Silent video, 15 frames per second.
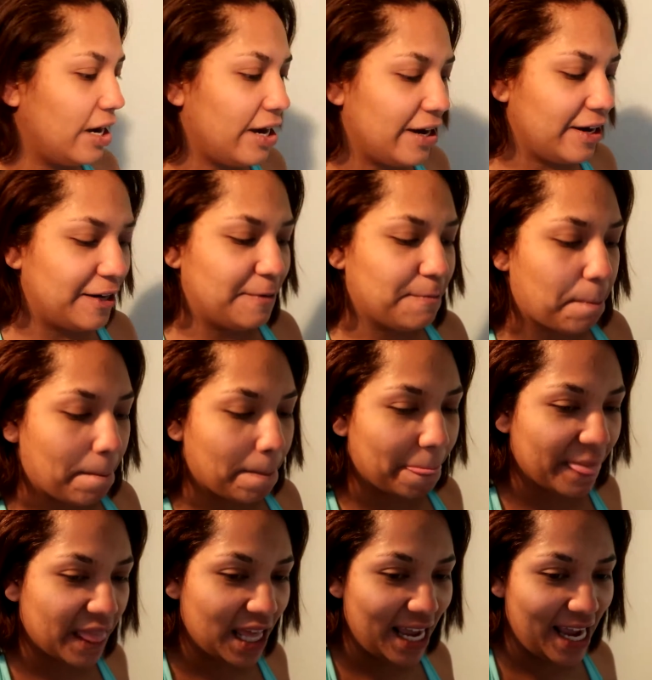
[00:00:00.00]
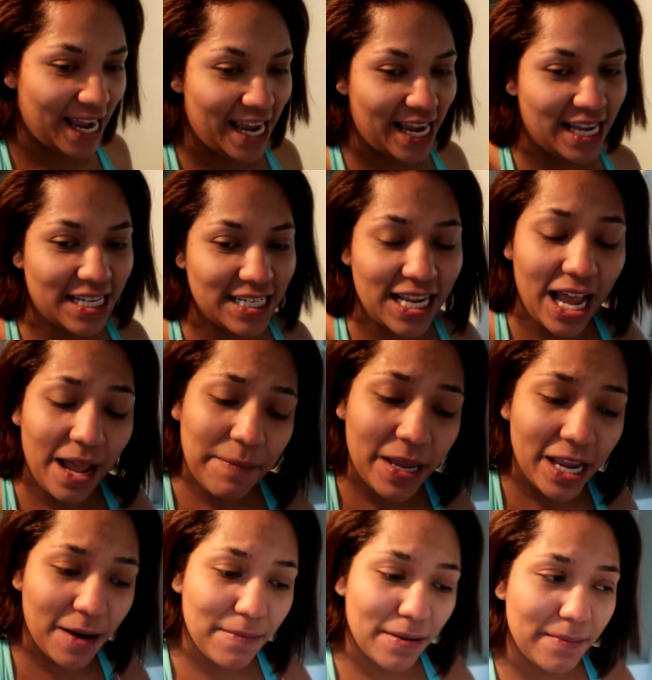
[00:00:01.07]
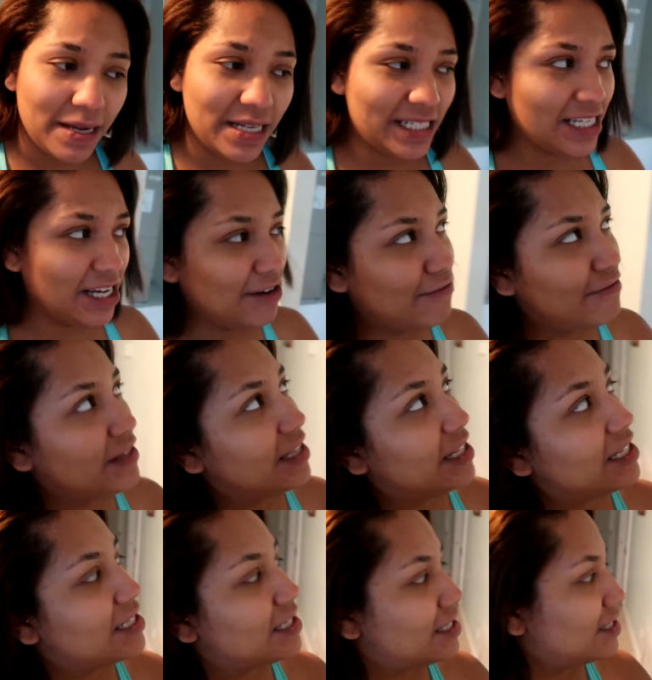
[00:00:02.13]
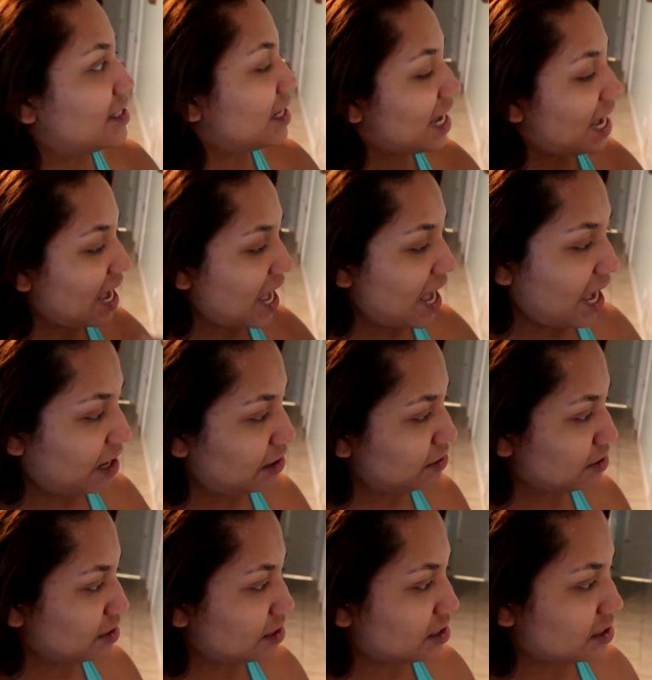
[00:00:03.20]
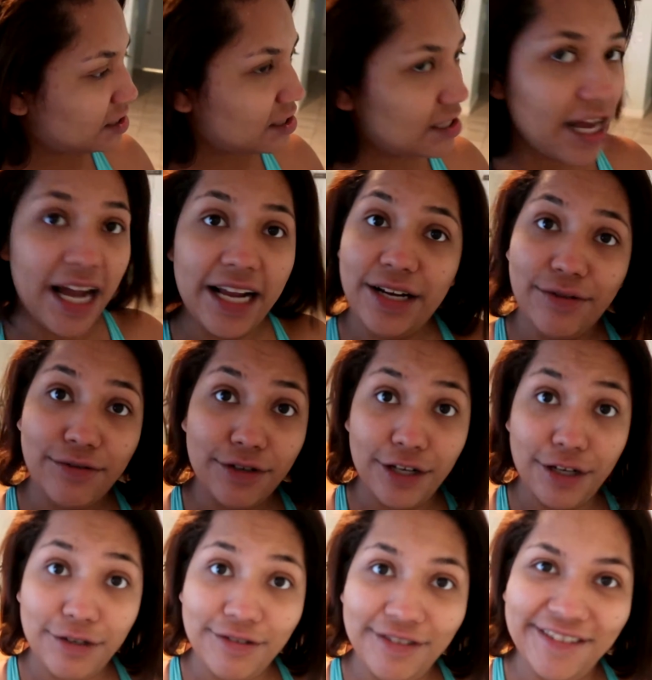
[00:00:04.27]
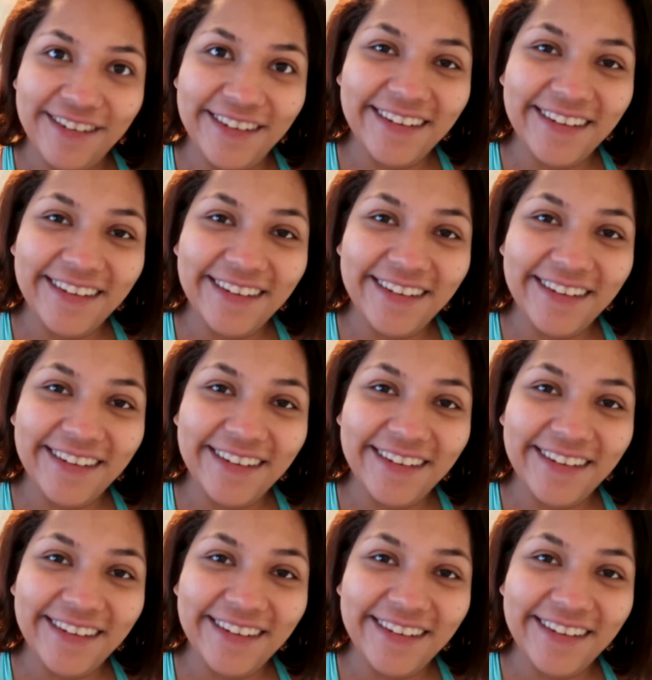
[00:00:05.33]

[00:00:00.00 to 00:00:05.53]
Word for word: Um, and I'm here by myself in this house that I don't know.